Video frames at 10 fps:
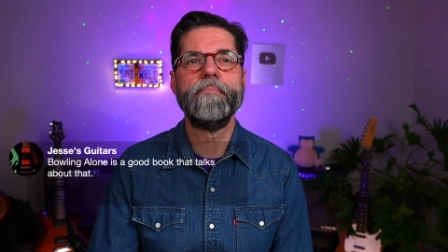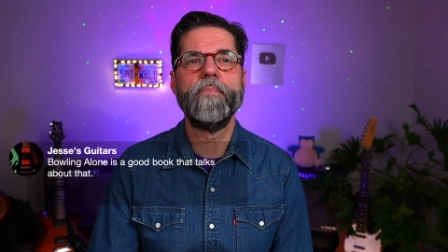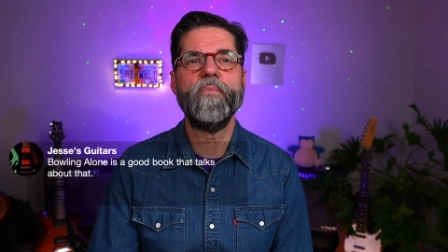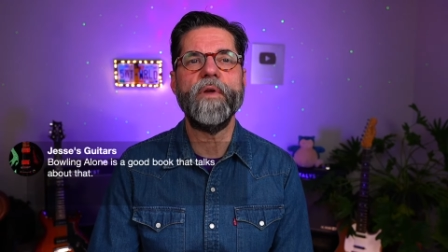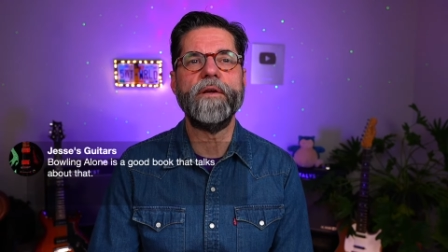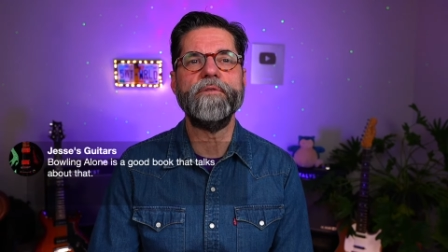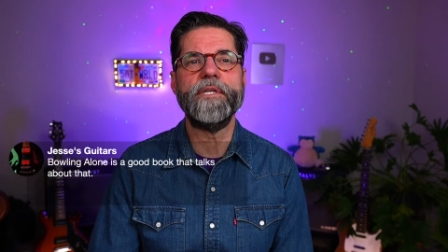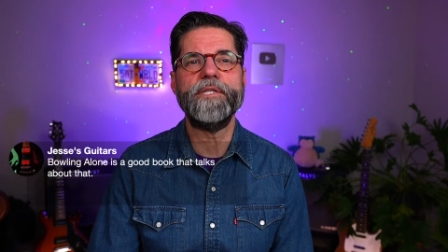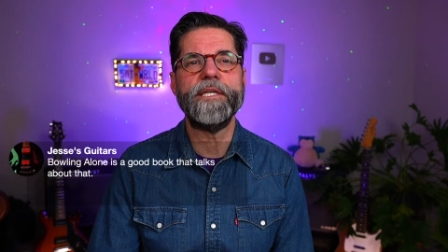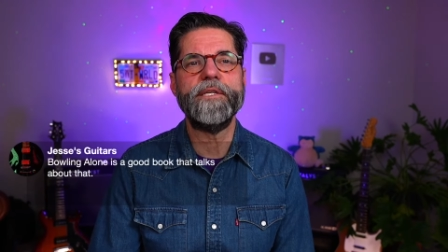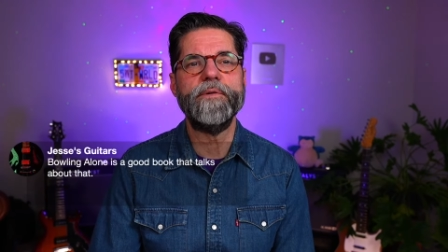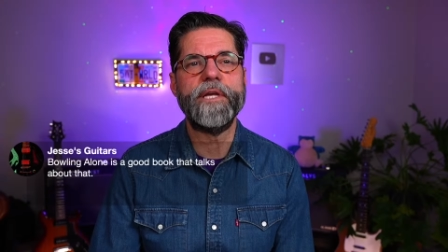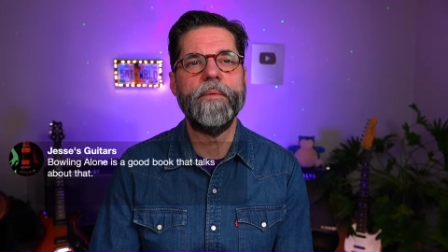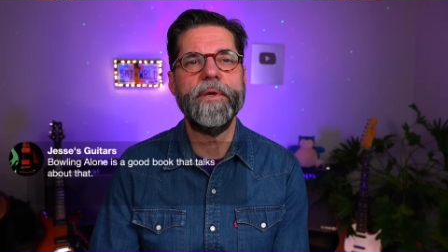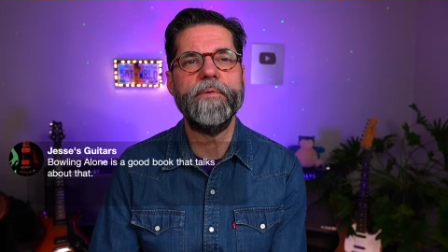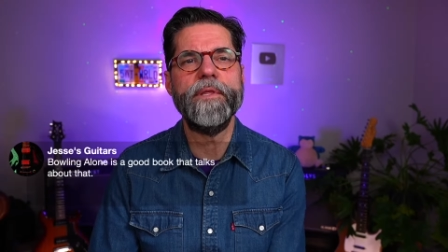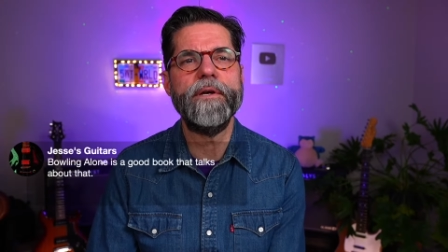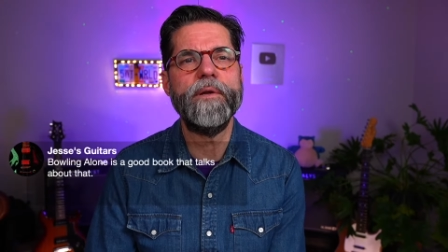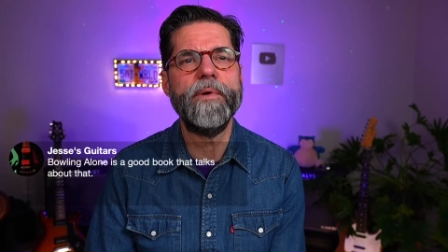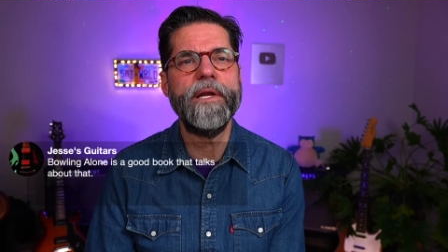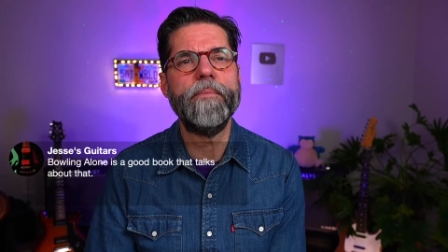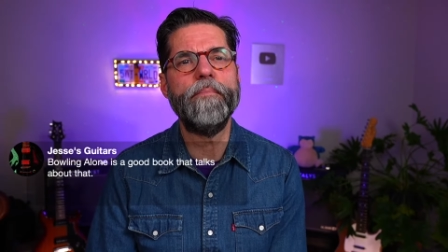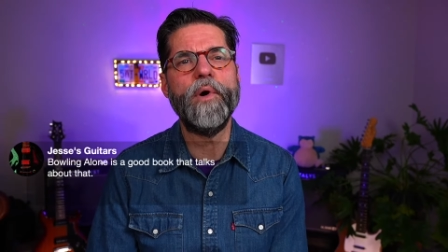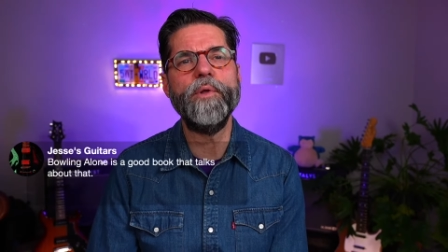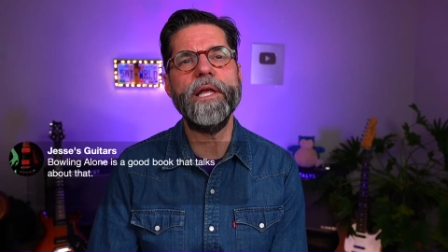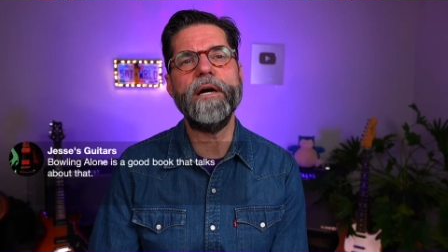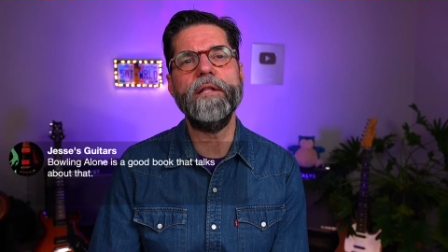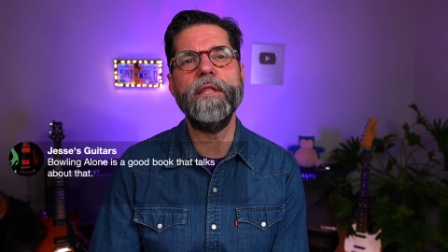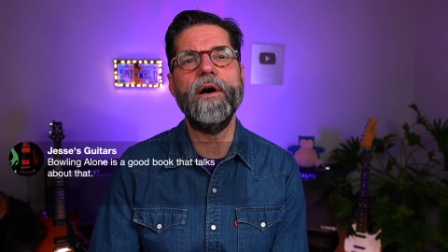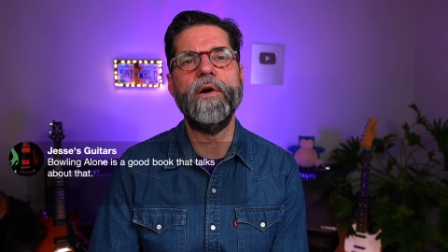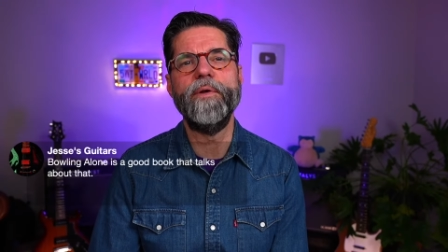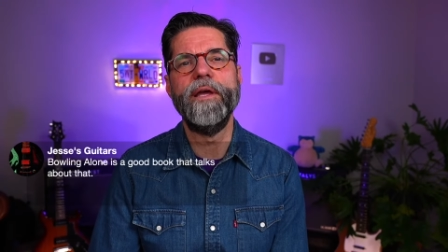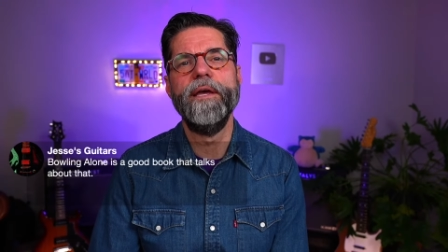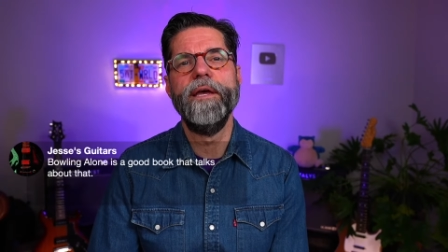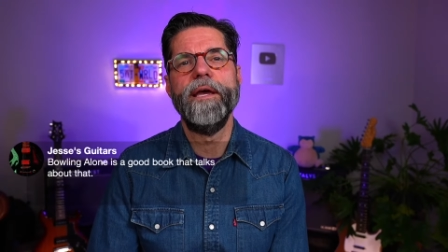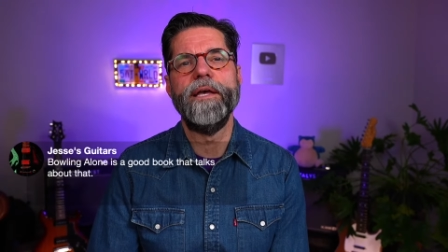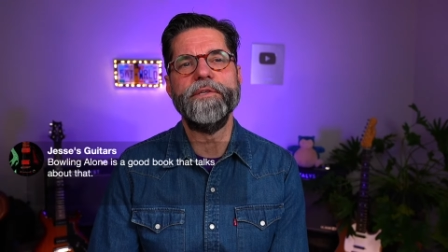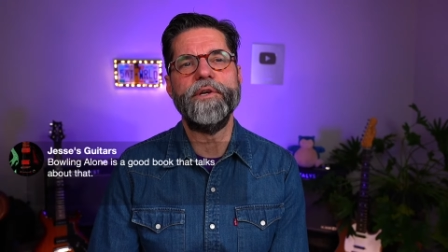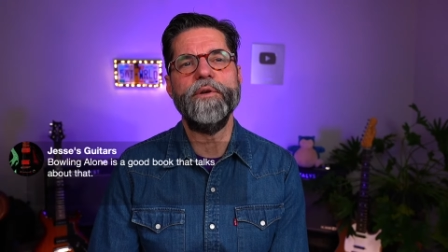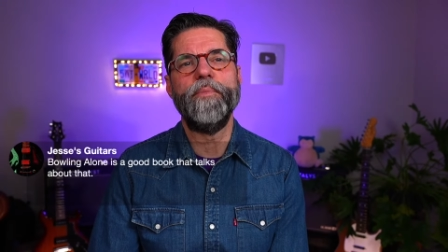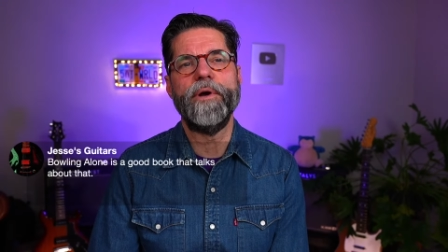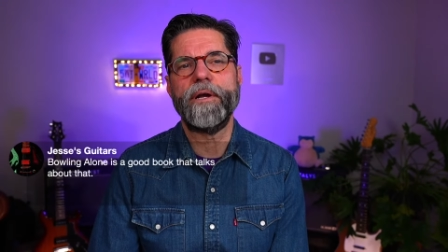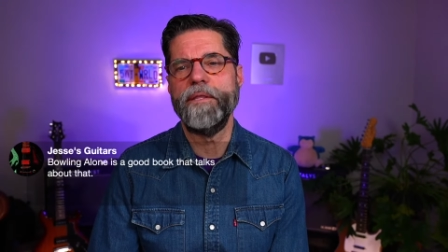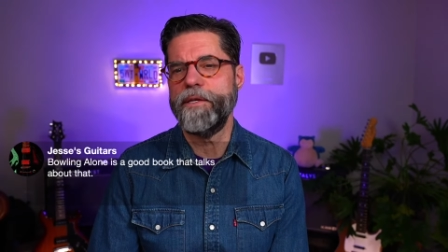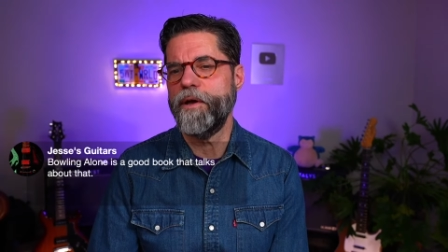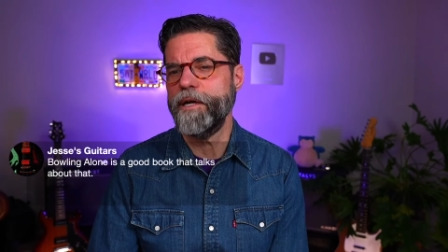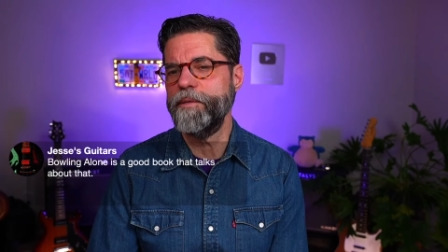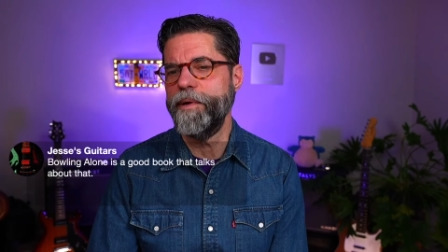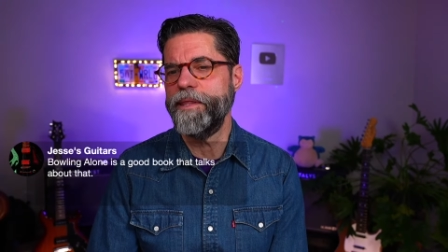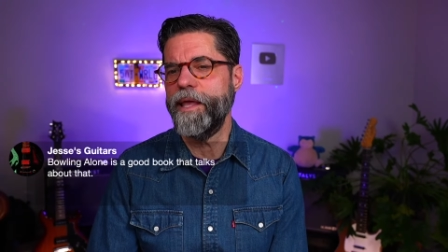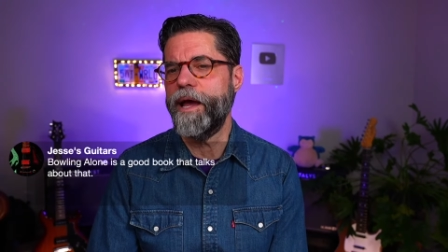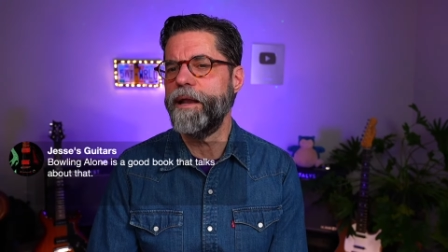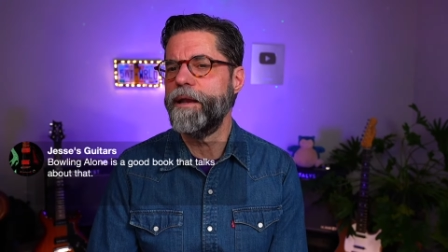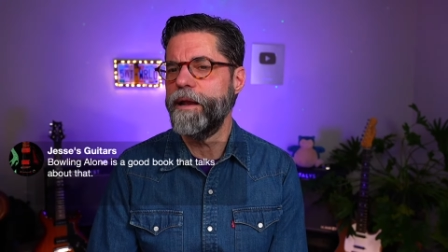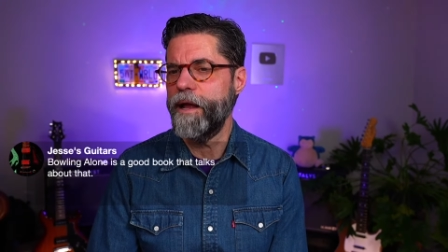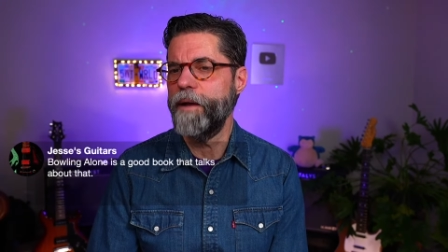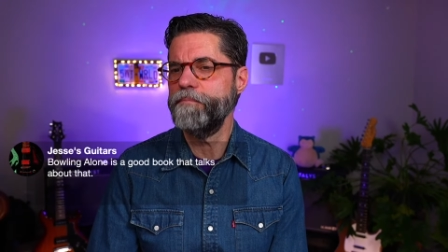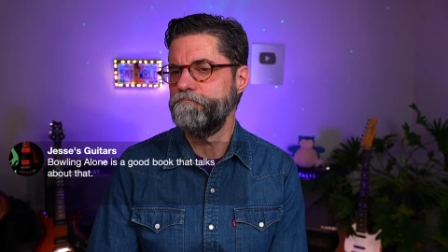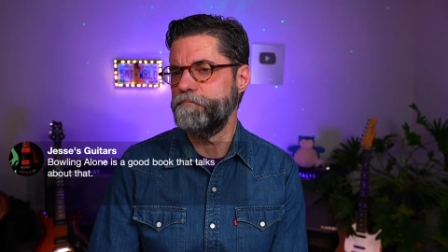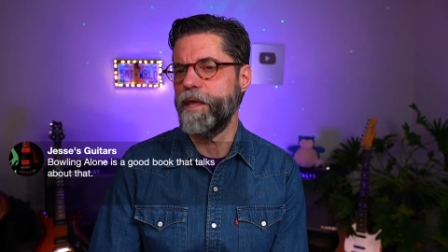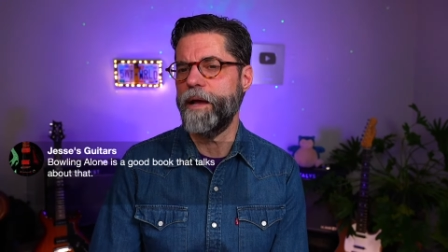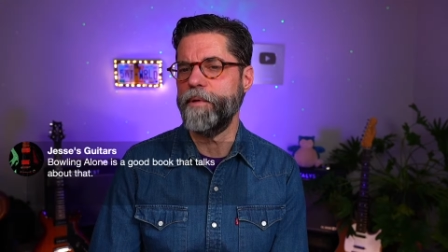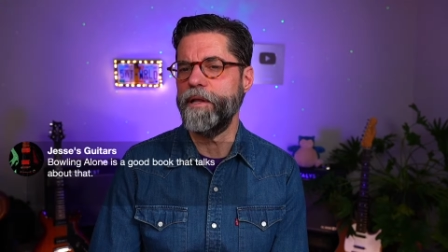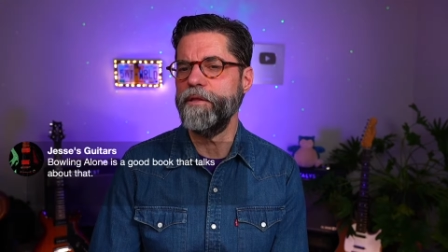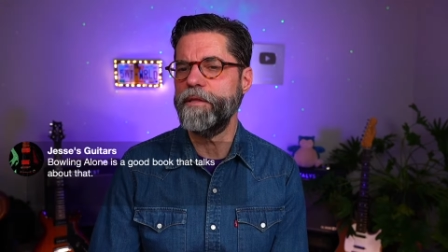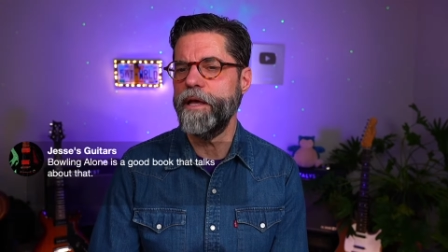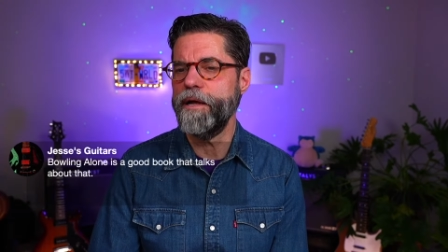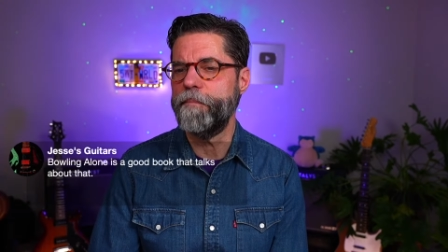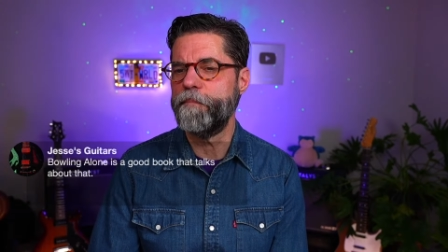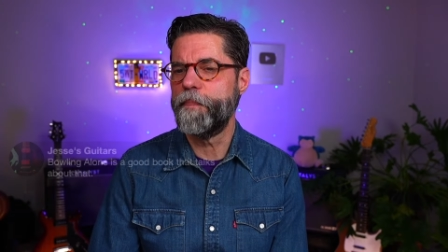Figures that Jesse would come in with a good one here. Bowling Alone is a good book that talks about that. I'm going to look that up.